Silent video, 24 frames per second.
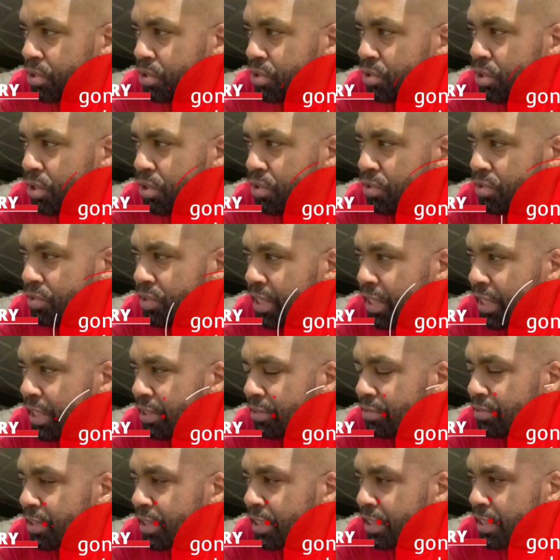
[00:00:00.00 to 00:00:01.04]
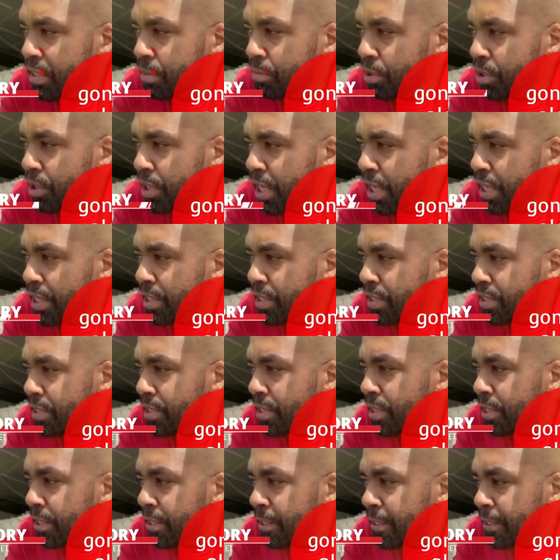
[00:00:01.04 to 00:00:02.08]
all sorts of negative things about
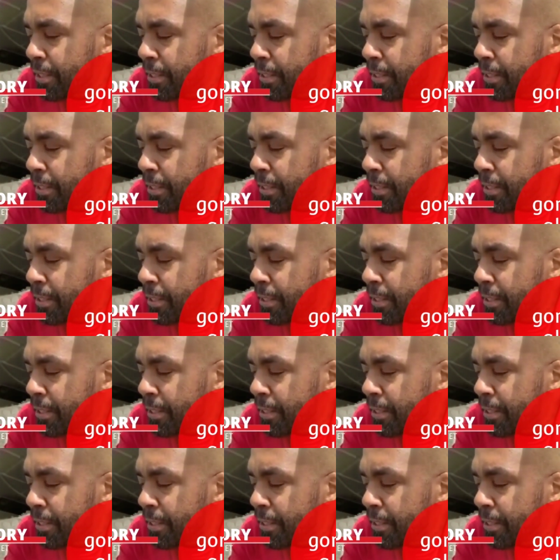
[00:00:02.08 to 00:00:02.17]
others,